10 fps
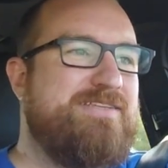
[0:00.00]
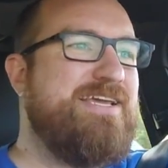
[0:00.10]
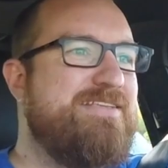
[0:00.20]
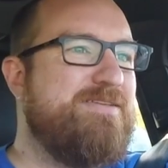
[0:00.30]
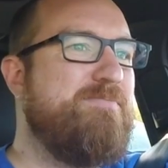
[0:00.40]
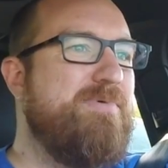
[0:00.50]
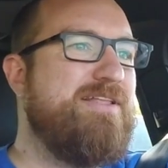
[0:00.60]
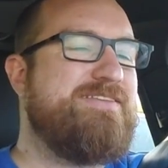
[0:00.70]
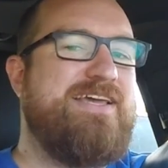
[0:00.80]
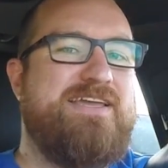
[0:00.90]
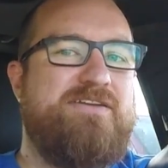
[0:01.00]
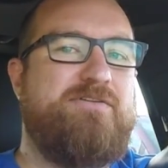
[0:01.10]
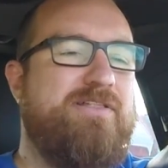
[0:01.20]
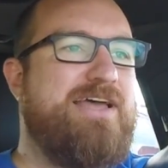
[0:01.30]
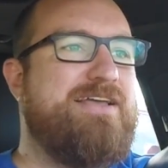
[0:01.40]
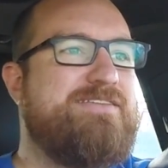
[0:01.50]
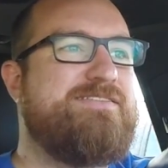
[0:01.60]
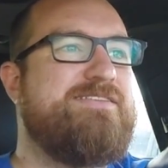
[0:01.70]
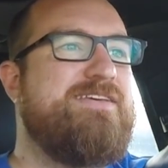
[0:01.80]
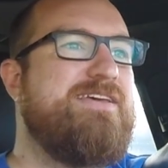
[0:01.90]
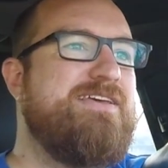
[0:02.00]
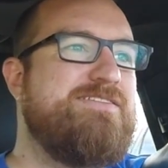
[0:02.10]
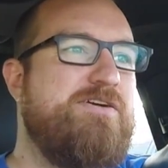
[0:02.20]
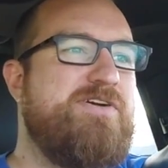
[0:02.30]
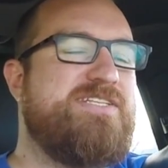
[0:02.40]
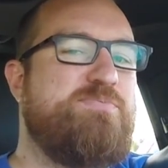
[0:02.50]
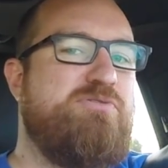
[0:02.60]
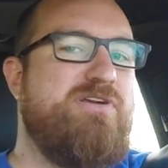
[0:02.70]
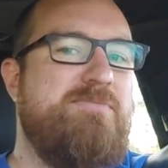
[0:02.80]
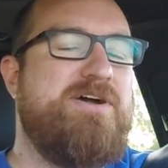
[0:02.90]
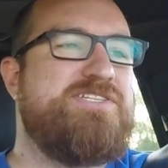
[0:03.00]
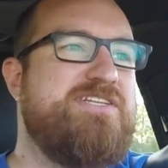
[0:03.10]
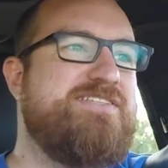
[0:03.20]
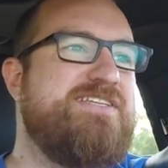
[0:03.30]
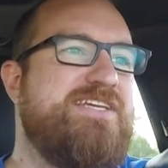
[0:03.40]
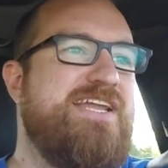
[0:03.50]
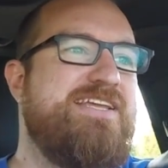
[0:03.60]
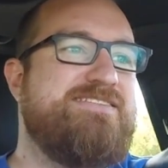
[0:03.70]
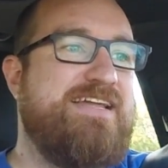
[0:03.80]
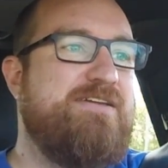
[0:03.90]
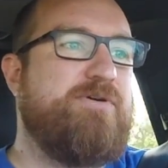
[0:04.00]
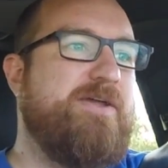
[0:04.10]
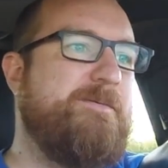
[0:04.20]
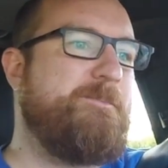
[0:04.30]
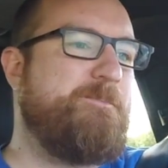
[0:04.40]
takes a millisecond or less. So it's pretty much instantaneous anyway.